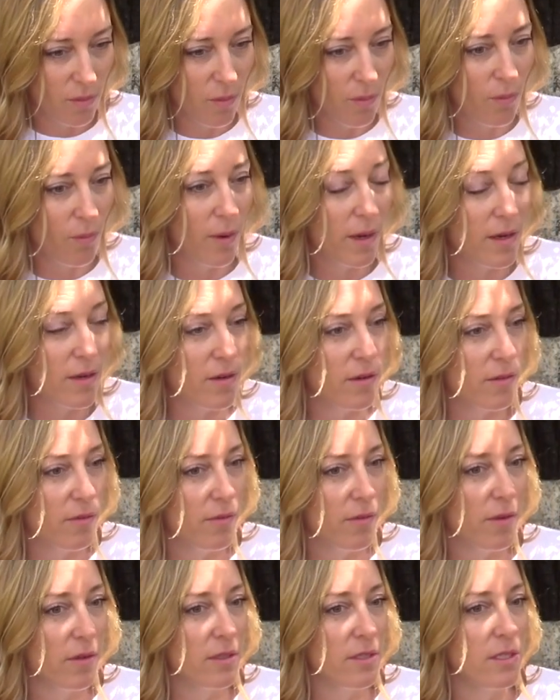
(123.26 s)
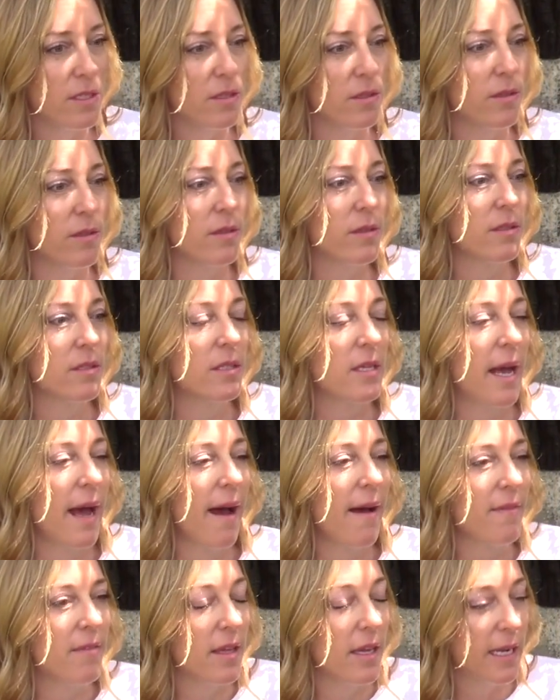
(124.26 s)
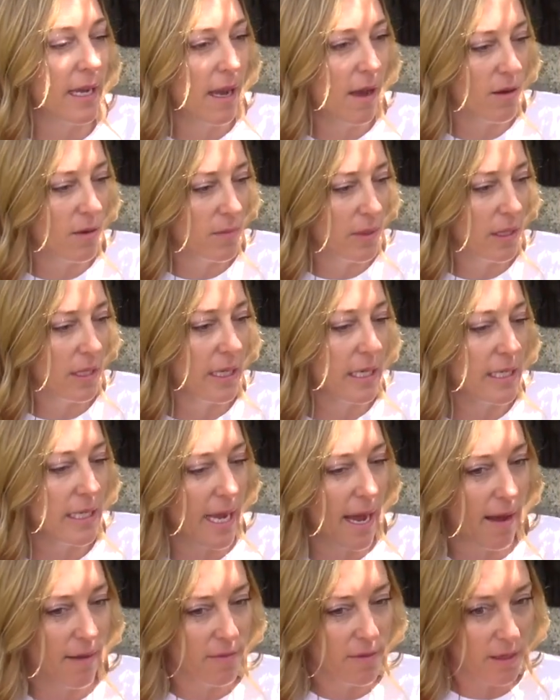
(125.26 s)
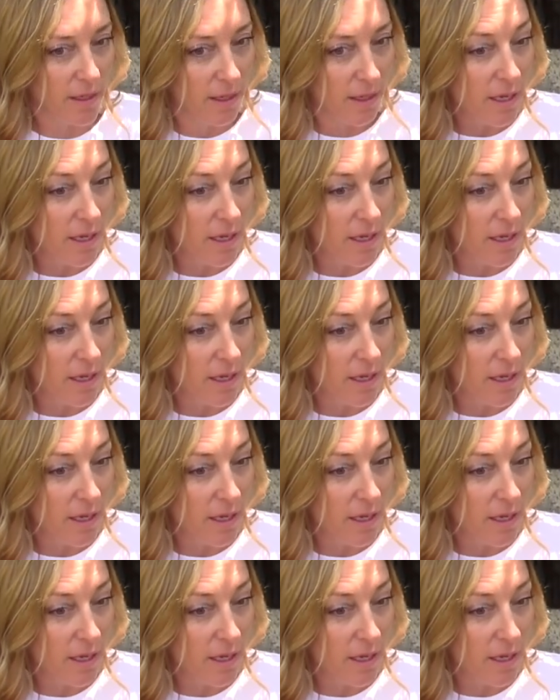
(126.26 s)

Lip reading: wonderful to have the accountability, to have the